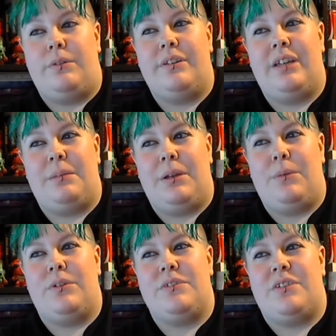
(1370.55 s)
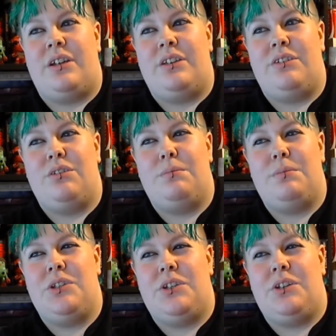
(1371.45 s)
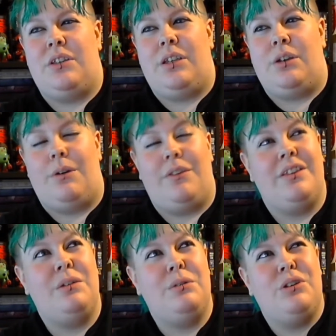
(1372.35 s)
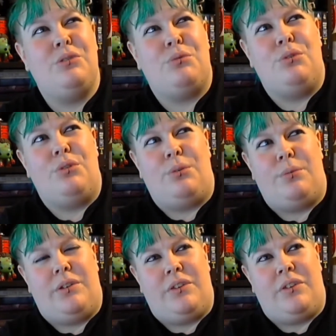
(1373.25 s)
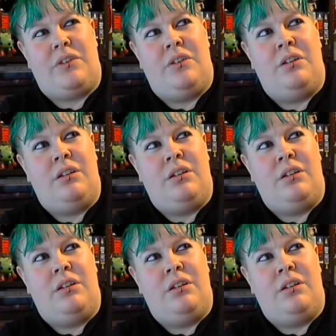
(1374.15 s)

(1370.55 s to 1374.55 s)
Anime ones that I don't particularly know. I think they were Naruto ones.